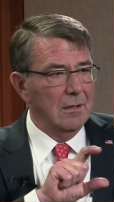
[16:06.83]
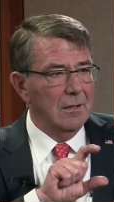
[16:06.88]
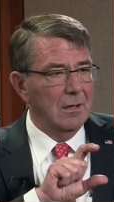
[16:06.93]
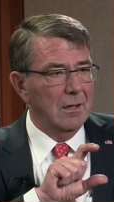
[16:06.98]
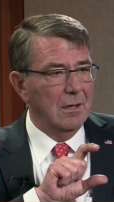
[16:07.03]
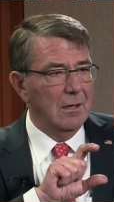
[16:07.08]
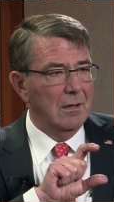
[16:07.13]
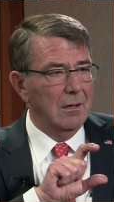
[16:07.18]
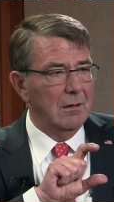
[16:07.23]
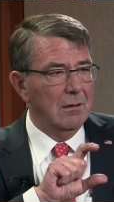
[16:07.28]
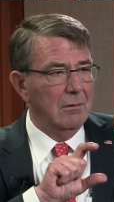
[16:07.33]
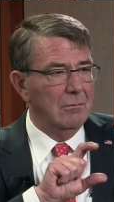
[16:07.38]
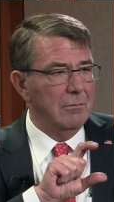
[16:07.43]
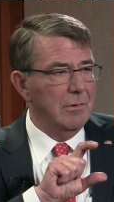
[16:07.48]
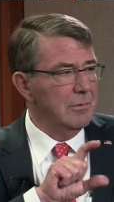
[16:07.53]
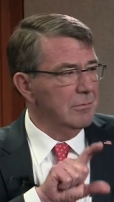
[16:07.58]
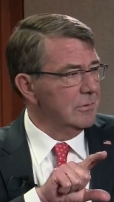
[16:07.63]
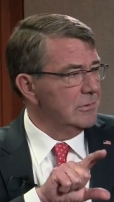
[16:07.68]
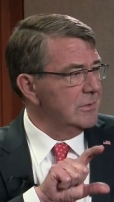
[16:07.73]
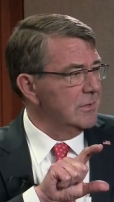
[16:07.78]
Uh,
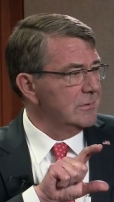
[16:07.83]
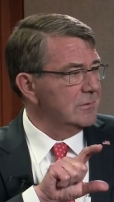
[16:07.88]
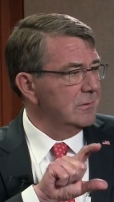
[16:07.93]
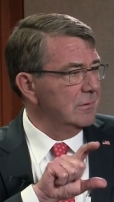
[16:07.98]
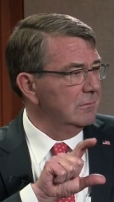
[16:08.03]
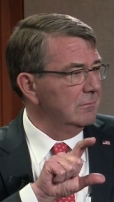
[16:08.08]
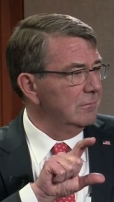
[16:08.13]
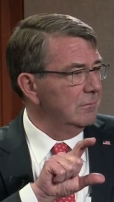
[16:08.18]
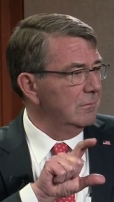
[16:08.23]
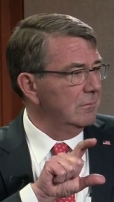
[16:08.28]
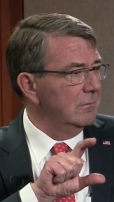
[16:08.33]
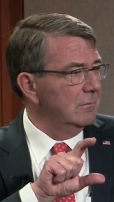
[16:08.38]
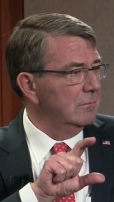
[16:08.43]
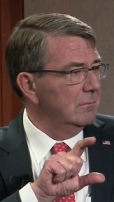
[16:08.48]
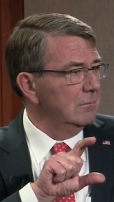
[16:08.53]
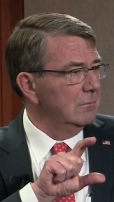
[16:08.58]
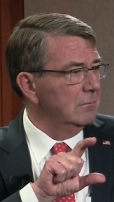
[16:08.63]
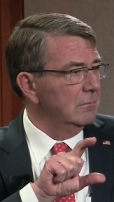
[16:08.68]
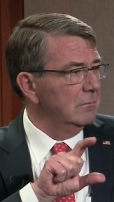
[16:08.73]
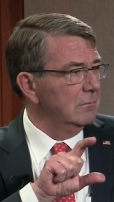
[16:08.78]
we were just
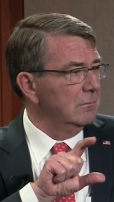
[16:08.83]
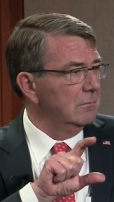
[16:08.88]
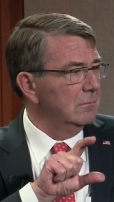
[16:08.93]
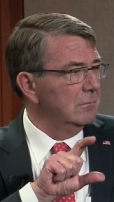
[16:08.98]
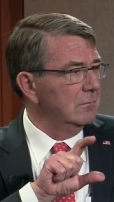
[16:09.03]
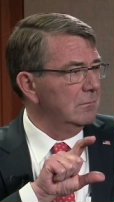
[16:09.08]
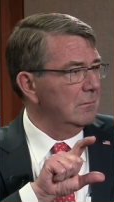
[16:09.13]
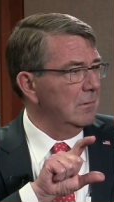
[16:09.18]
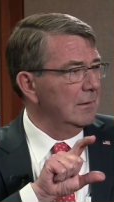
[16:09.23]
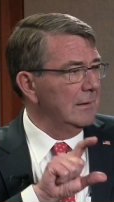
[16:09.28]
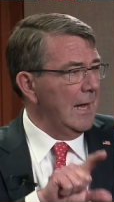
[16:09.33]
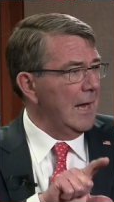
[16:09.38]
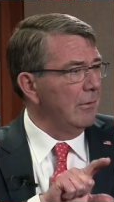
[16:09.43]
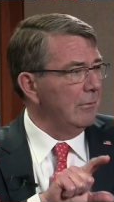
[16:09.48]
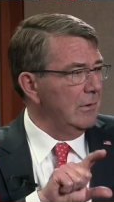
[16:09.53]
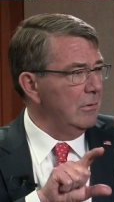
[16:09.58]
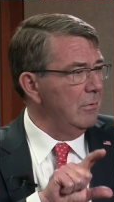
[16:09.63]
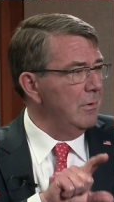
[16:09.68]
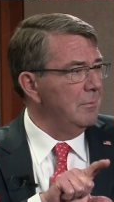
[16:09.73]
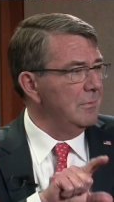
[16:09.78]
allowing